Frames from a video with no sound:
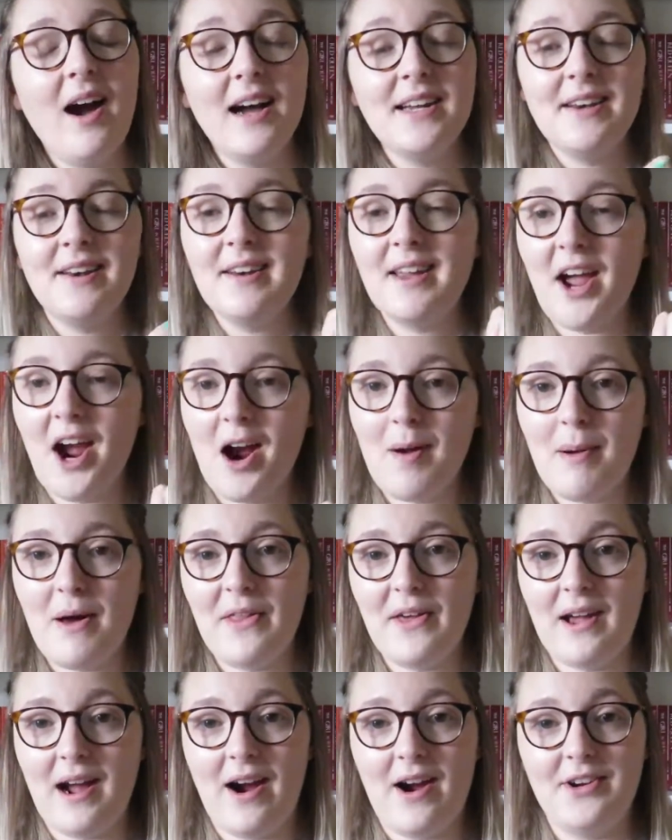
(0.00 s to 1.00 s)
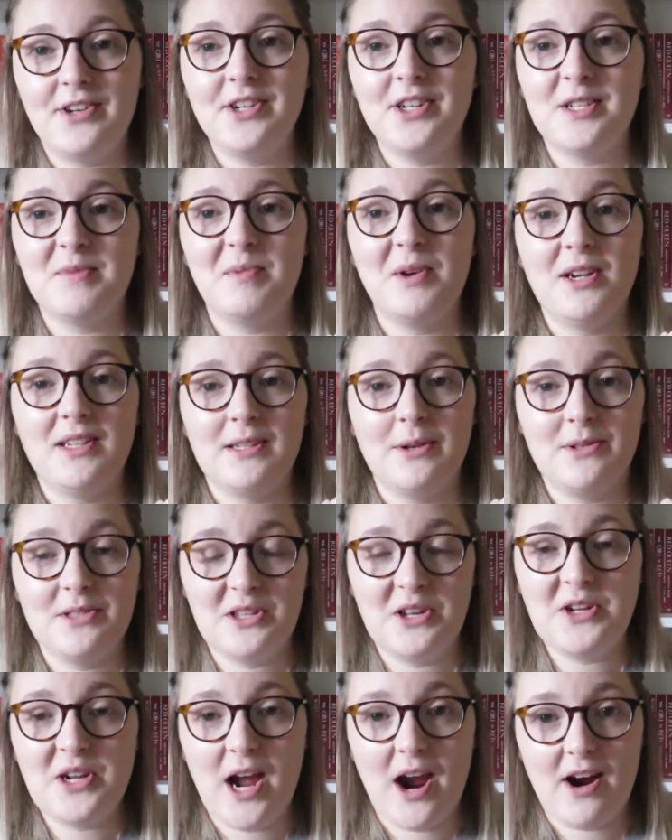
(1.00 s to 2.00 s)
I didn't care about the characters because there was
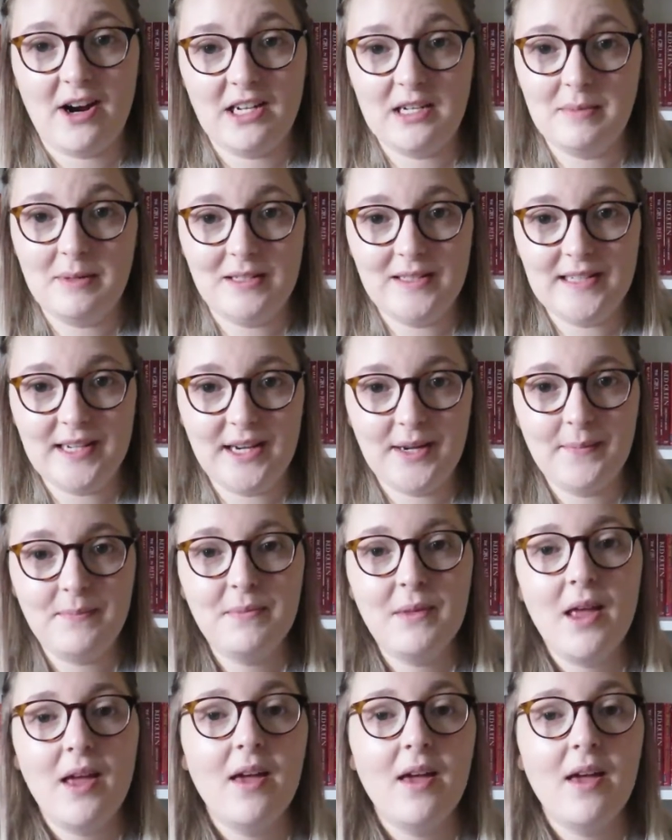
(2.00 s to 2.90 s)
no character building.